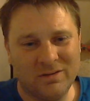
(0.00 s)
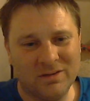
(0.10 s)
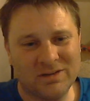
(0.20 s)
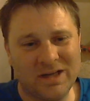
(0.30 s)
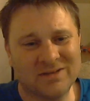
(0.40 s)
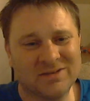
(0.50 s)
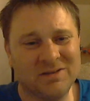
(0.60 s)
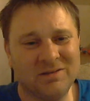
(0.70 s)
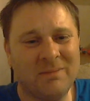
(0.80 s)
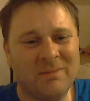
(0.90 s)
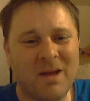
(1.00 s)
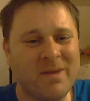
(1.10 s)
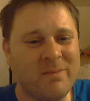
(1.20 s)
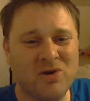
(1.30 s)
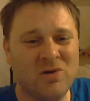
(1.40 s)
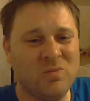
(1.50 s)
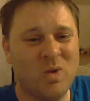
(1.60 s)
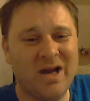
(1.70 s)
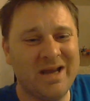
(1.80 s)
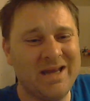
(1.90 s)
So I make my own
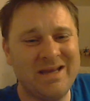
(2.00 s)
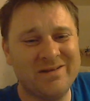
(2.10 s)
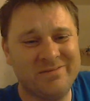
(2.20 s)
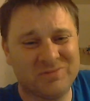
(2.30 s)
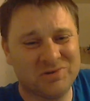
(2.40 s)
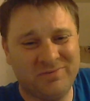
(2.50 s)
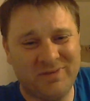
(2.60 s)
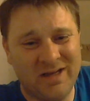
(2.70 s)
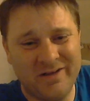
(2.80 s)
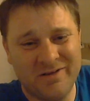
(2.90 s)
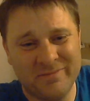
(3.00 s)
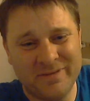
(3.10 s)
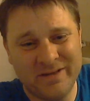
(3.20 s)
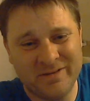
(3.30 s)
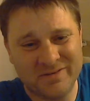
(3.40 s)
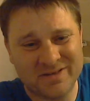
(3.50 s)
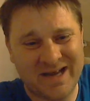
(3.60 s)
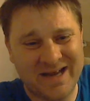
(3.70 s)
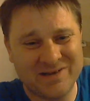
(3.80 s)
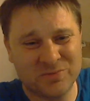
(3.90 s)
wine and stuff like that, you know what I mean? And
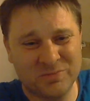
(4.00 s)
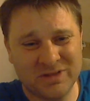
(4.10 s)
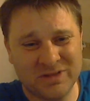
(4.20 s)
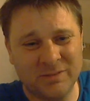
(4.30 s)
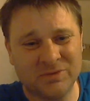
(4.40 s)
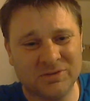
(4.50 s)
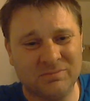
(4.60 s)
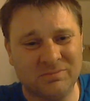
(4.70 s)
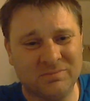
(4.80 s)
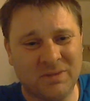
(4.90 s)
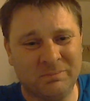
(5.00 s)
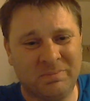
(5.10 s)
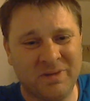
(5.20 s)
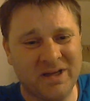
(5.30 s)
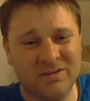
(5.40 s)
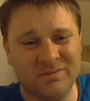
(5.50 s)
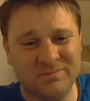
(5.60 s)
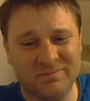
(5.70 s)
cider sometimes and beer.